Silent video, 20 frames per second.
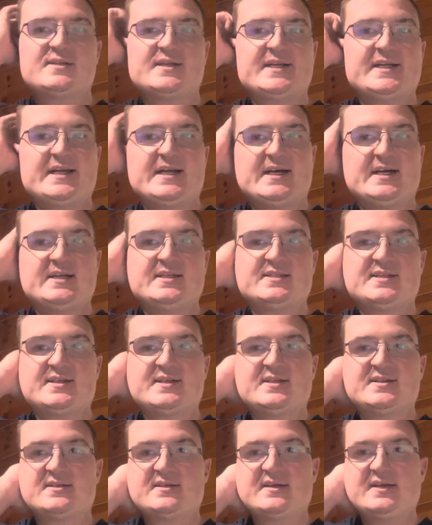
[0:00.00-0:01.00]
You guys
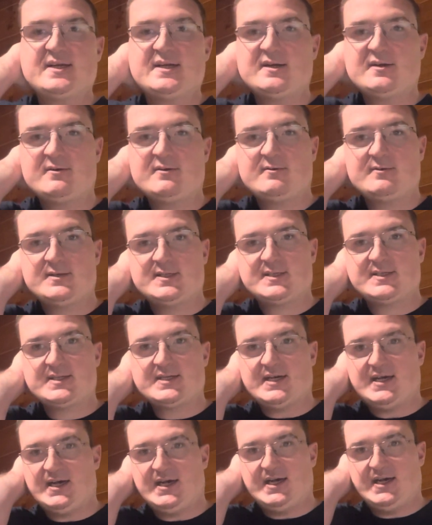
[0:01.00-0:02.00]
usually go
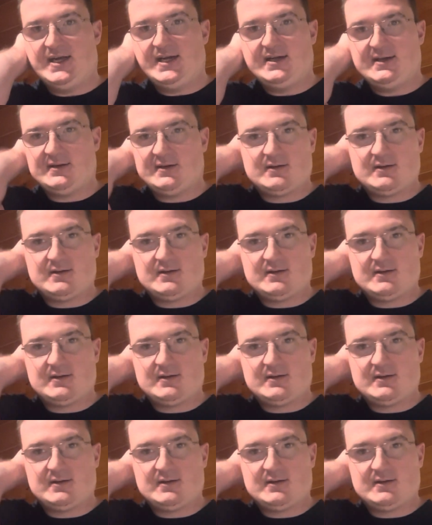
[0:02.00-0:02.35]
inside